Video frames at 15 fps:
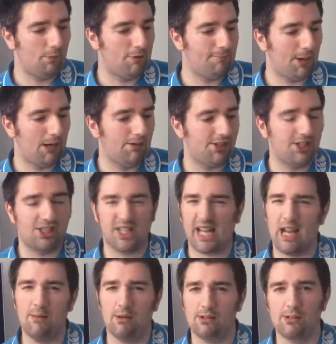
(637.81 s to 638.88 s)
With postage
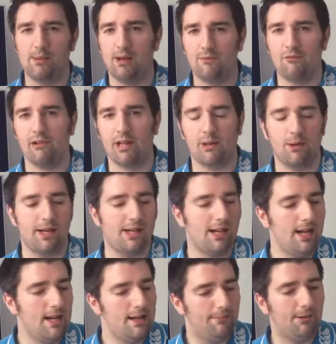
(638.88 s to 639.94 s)
it came up to about £3,
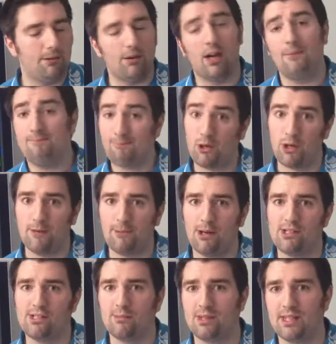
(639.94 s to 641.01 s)
but I got it
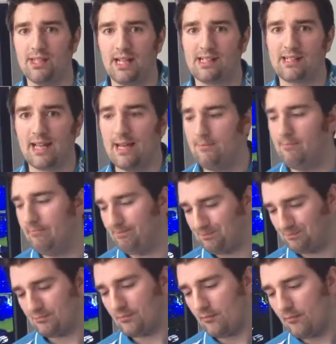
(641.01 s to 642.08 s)
posted with the next game,
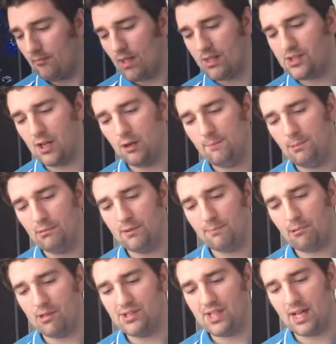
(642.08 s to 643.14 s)
so it pulled the
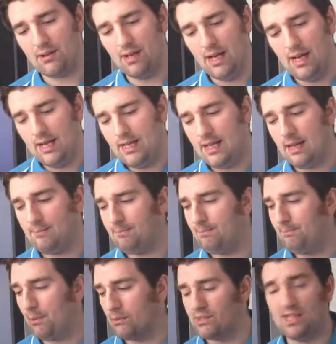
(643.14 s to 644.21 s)
price down. Yeah,
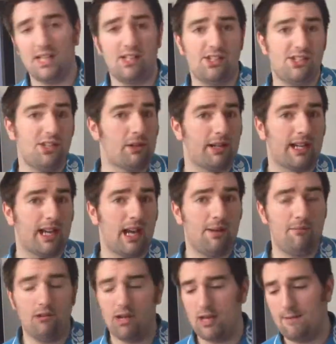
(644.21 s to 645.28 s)
bog standard snooker
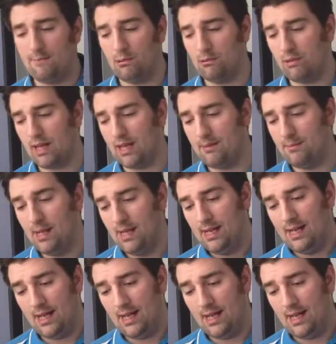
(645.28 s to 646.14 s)
game really, pool game.